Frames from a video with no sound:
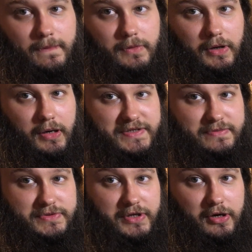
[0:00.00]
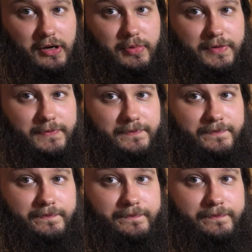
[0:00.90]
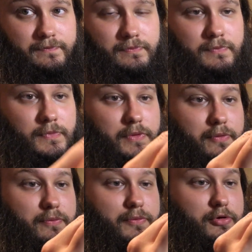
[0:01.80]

Awesome job. The